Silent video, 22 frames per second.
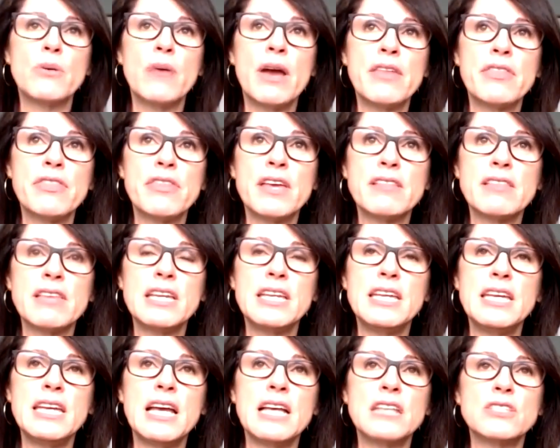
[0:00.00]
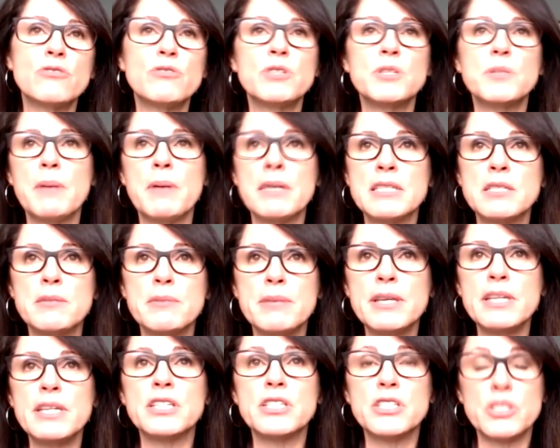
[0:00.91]
so I think that he has a
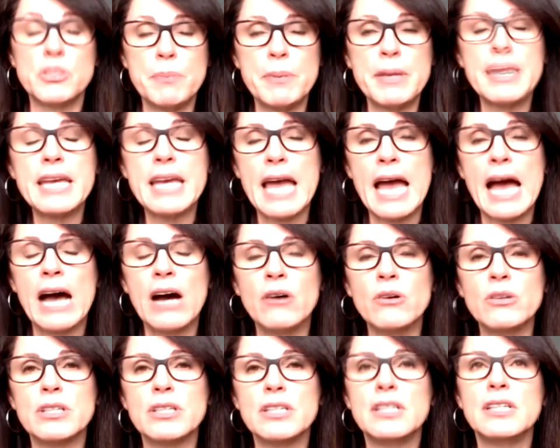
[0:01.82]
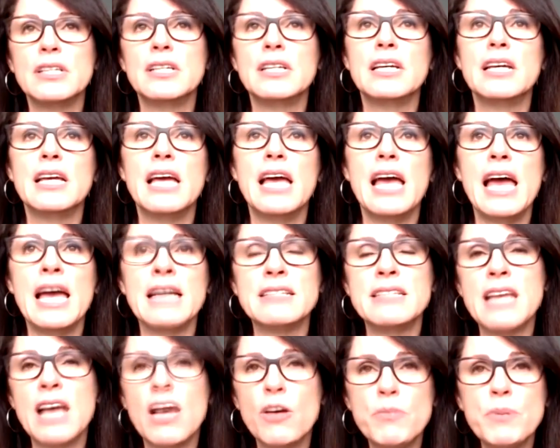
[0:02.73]
responsibility to speak out
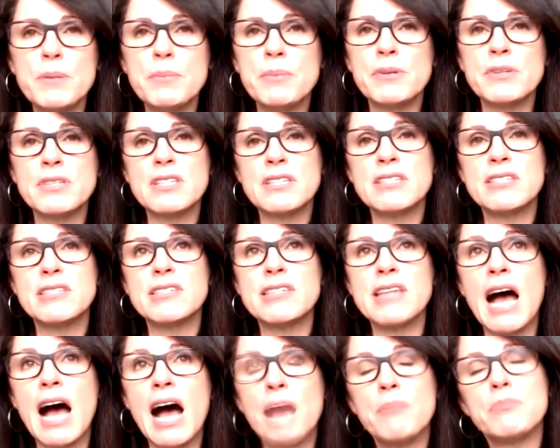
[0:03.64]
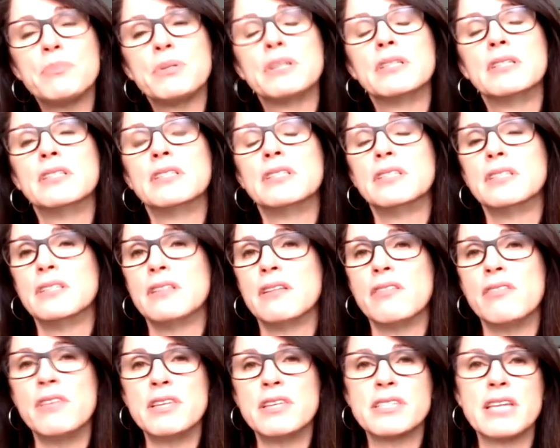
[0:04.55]
and tell people to stop
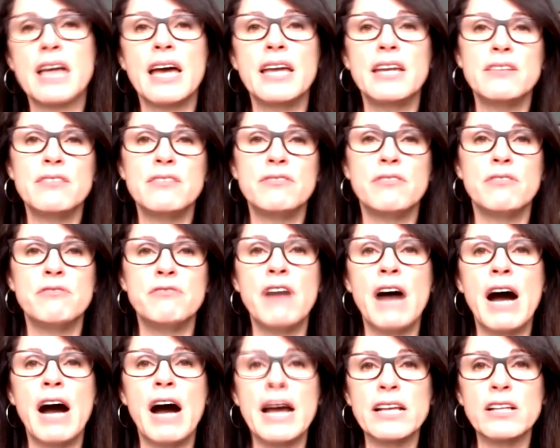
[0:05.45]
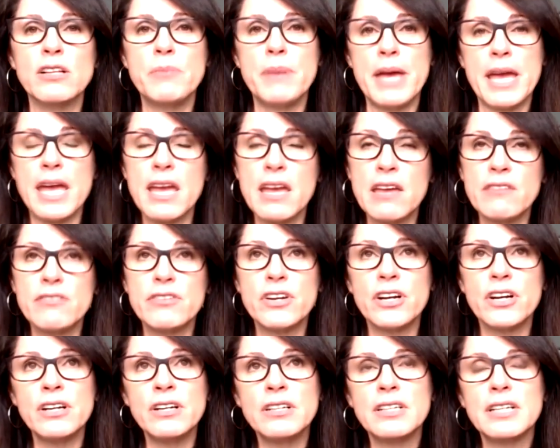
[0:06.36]
this kind of vile
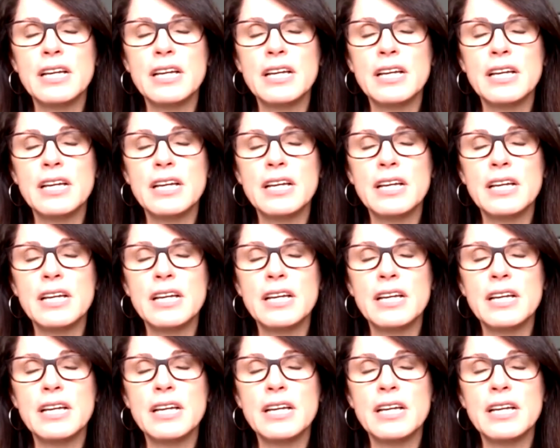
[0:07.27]
behavior.